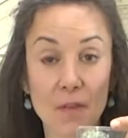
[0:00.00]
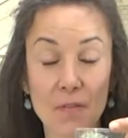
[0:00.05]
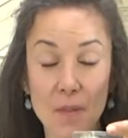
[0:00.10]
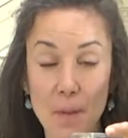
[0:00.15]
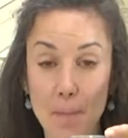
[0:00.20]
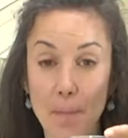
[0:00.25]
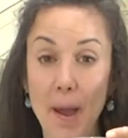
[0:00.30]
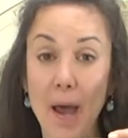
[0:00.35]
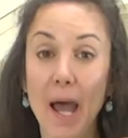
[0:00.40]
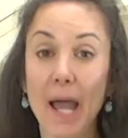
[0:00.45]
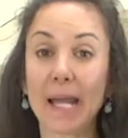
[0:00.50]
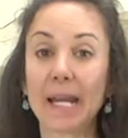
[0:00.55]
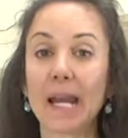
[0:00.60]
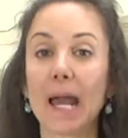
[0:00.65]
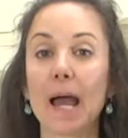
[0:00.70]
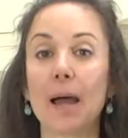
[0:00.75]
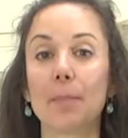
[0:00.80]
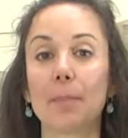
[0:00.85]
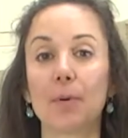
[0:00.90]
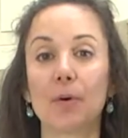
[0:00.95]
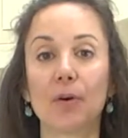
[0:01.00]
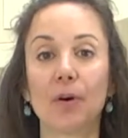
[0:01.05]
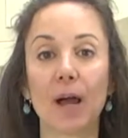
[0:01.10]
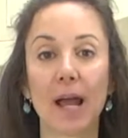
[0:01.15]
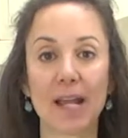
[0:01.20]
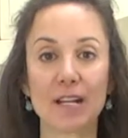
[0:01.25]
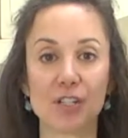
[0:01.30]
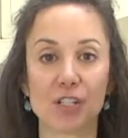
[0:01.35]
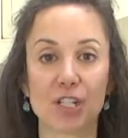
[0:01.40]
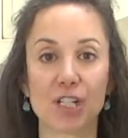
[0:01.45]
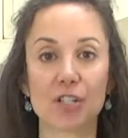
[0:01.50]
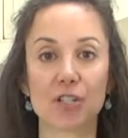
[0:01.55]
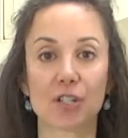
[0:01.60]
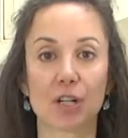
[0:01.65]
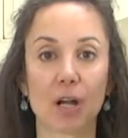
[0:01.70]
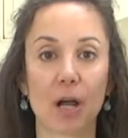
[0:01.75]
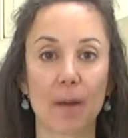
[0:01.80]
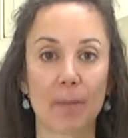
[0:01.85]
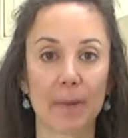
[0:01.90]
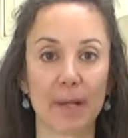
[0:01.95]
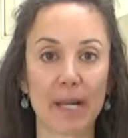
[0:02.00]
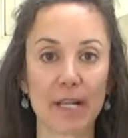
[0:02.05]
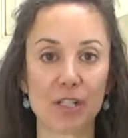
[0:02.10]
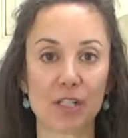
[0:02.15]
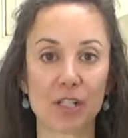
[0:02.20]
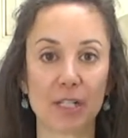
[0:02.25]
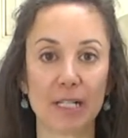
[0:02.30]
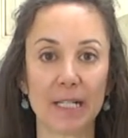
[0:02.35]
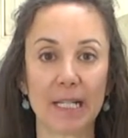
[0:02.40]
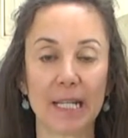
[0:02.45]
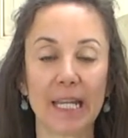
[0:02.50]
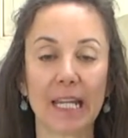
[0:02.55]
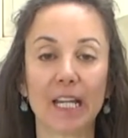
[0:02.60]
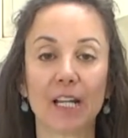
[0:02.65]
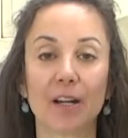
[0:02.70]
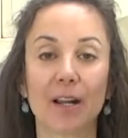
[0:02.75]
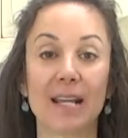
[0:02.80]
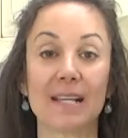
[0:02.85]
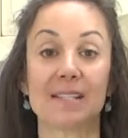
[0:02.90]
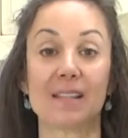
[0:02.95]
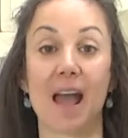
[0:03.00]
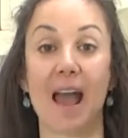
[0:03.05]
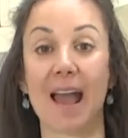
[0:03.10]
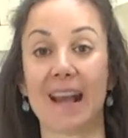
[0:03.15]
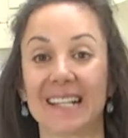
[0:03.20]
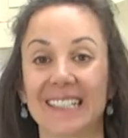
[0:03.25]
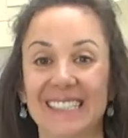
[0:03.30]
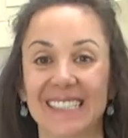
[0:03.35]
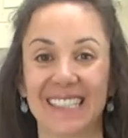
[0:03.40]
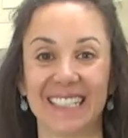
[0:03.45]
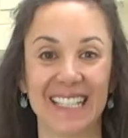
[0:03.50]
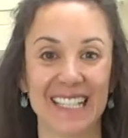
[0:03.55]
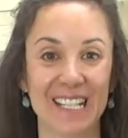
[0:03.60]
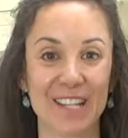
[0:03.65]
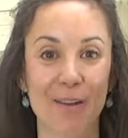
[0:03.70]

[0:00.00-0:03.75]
The pineapple and ginger combination in here is excellent.